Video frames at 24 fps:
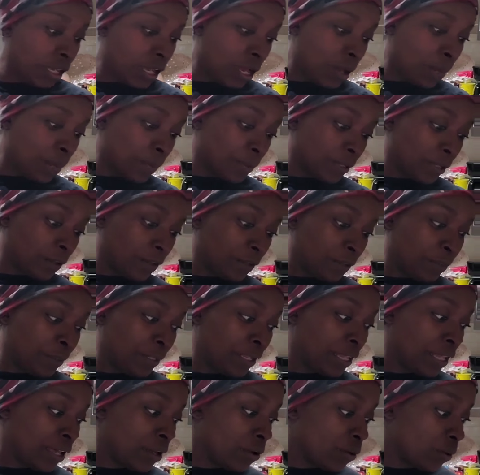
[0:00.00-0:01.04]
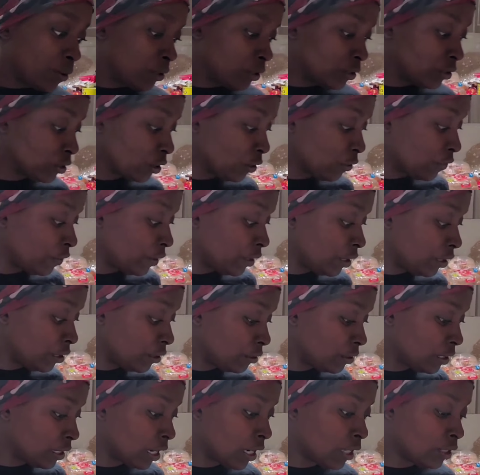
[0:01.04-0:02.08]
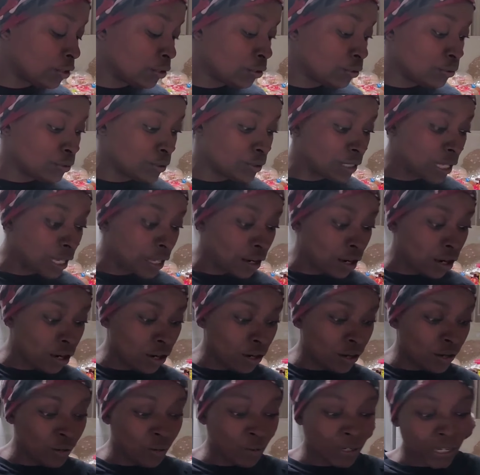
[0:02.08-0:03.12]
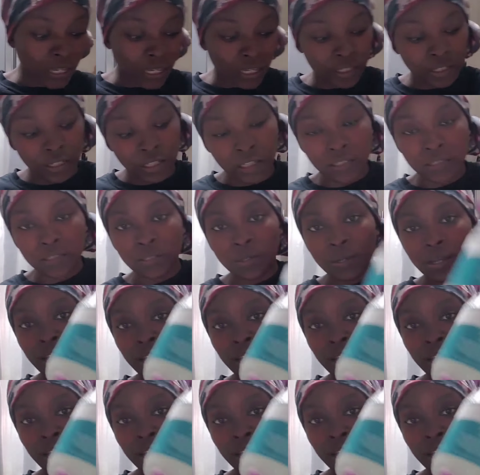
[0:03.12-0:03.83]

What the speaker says: a couple of plant oils over here that I use that are organic. So